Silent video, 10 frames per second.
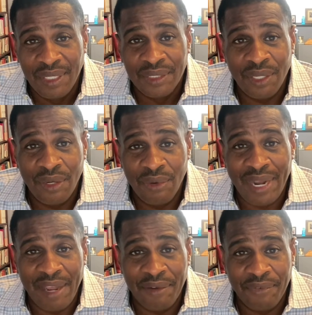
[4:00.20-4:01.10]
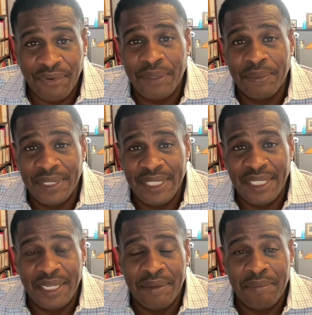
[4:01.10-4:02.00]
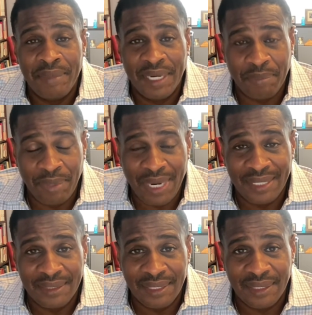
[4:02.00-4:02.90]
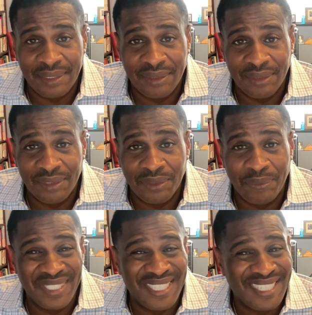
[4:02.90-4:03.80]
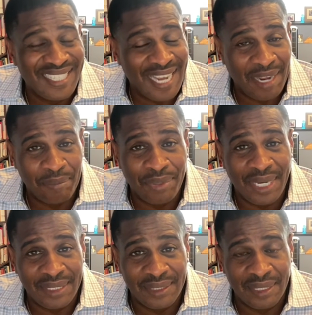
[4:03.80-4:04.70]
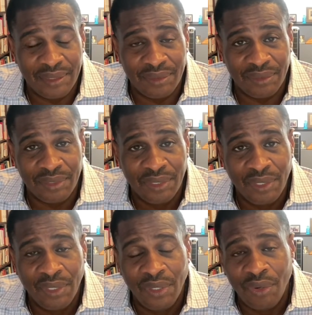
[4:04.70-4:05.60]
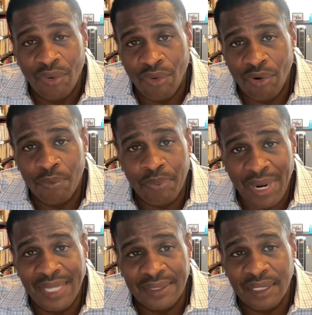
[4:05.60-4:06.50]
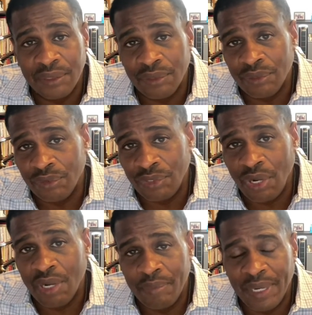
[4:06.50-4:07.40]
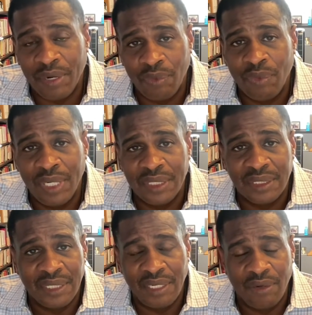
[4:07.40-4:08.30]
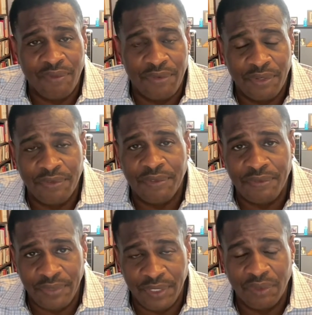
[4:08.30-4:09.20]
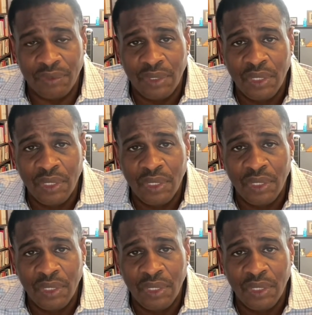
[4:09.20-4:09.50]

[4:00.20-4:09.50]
So I'll frequently get metaprocessors with non-processors or processors who talk about it once and they don't feel fulfilled.